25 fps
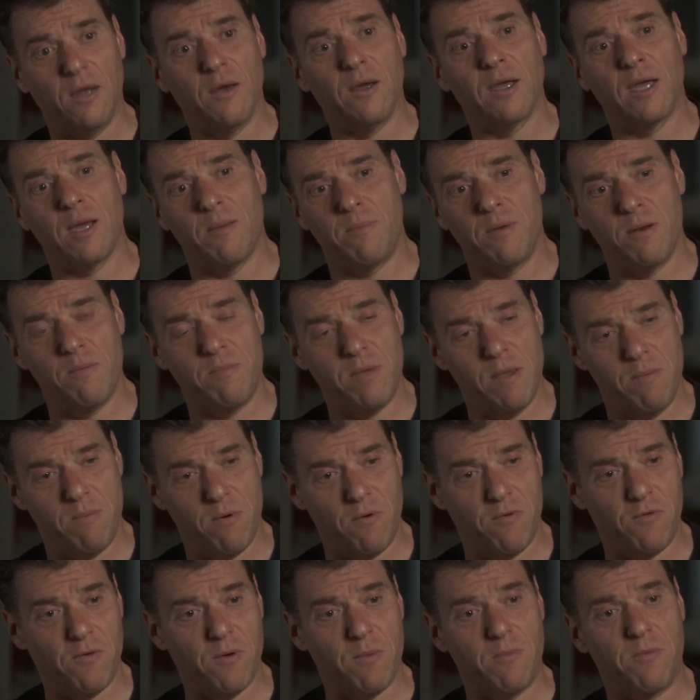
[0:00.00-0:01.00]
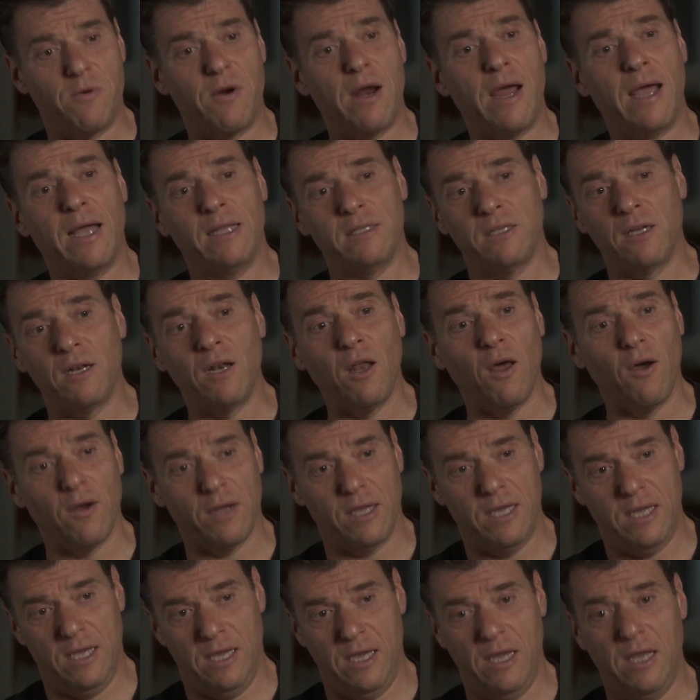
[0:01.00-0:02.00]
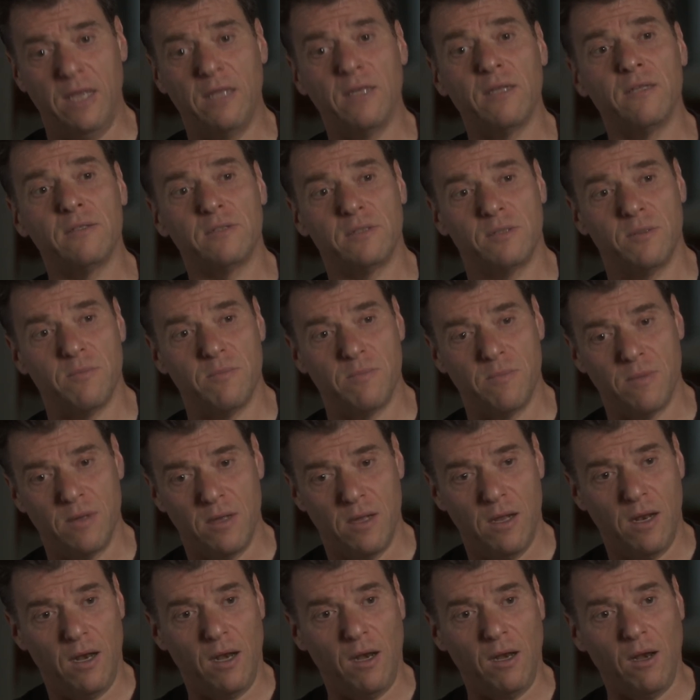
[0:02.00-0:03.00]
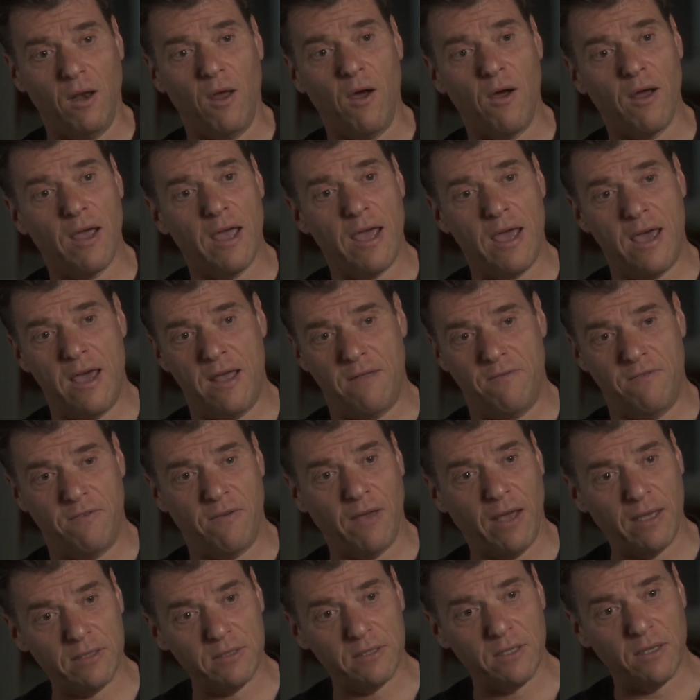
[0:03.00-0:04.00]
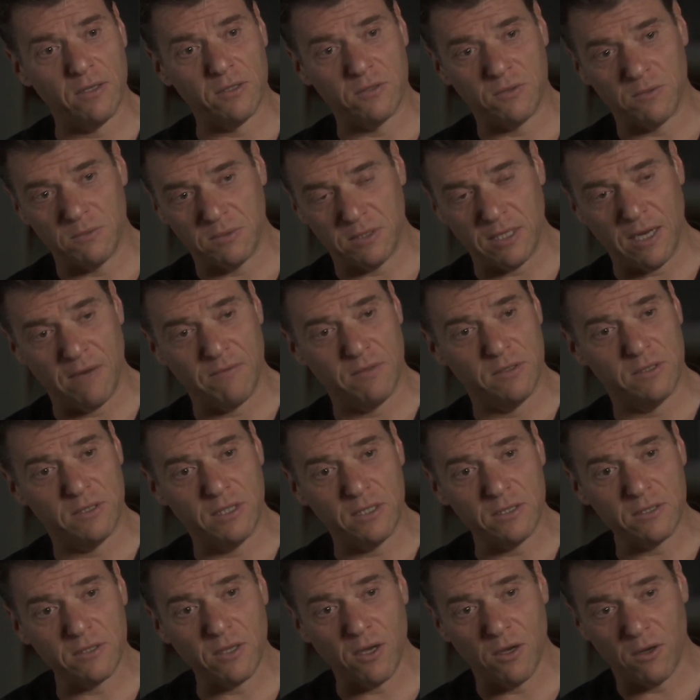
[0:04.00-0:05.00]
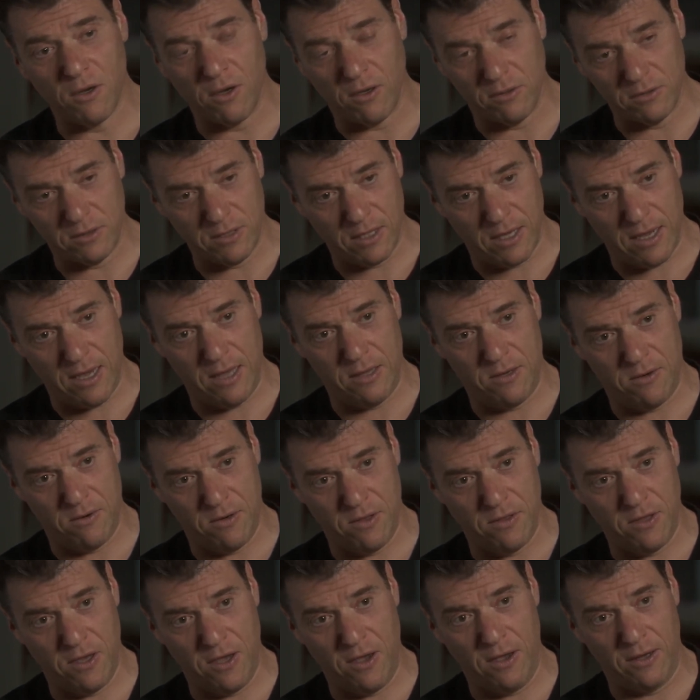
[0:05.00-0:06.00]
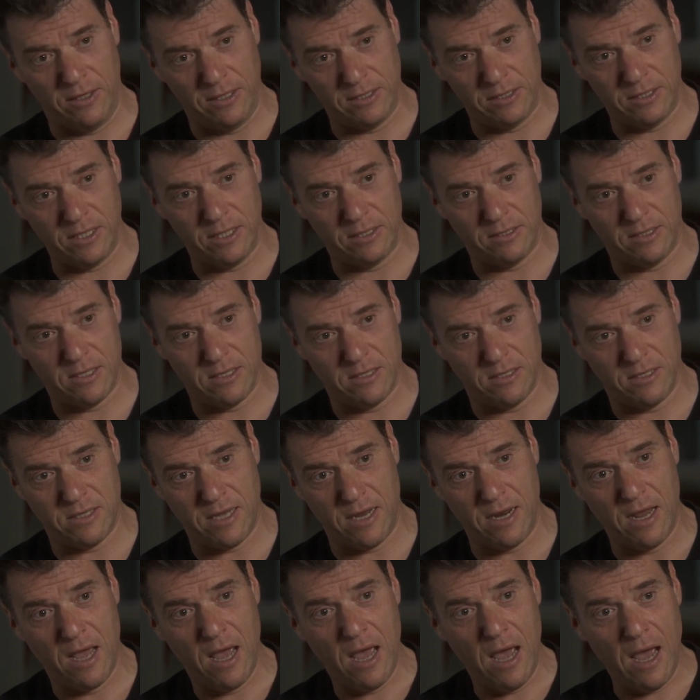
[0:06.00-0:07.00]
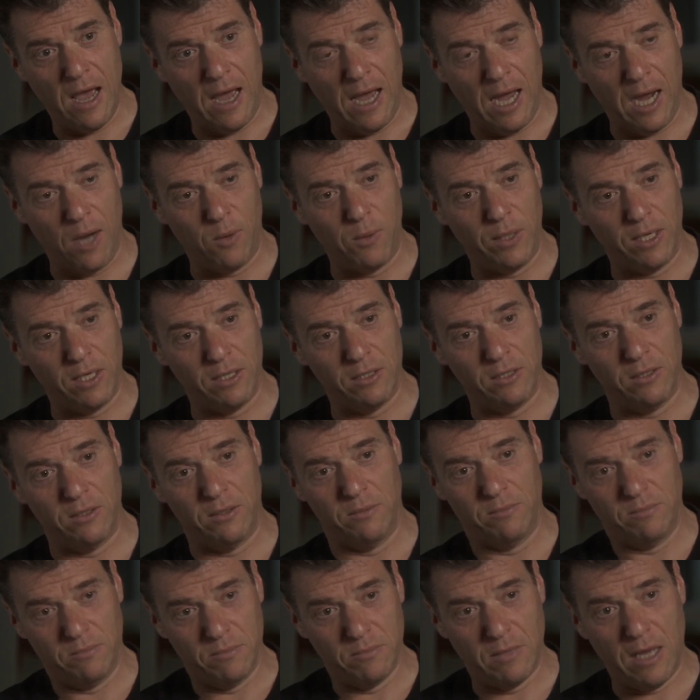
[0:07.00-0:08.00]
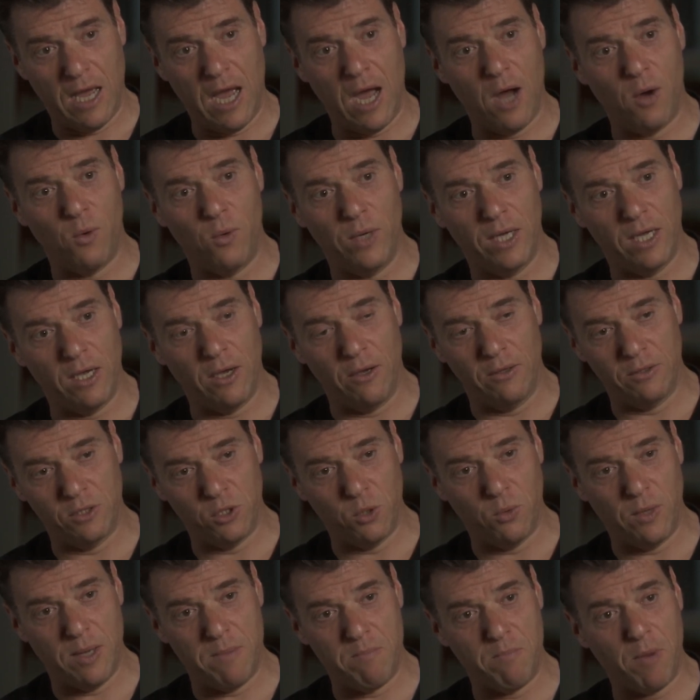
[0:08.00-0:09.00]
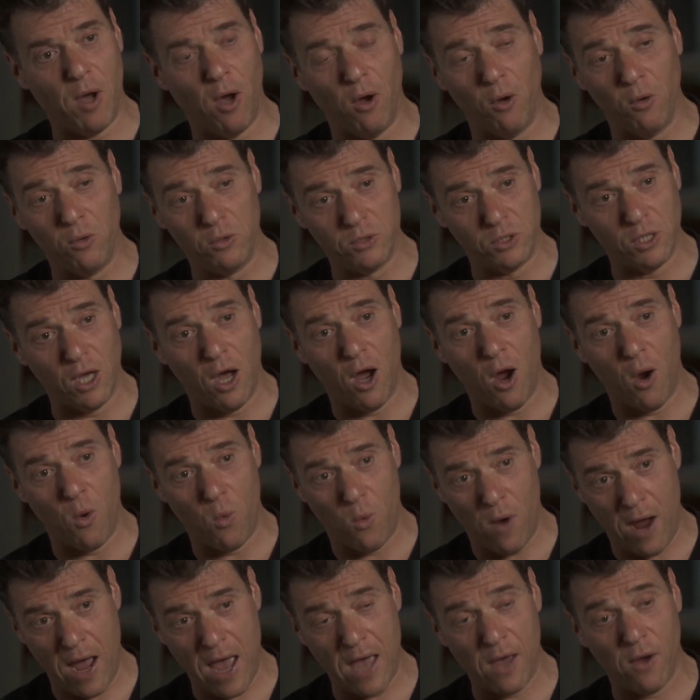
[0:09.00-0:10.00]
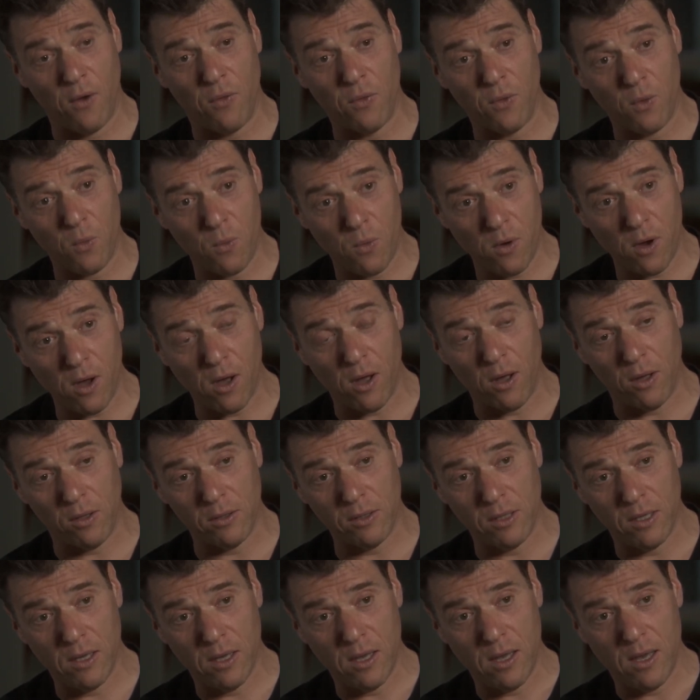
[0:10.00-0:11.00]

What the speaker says: couple of people from Rand and Lockheed and some long-haired fatsos from San Francisco got together in the early 60s and said, how are we going to impose our way on the world?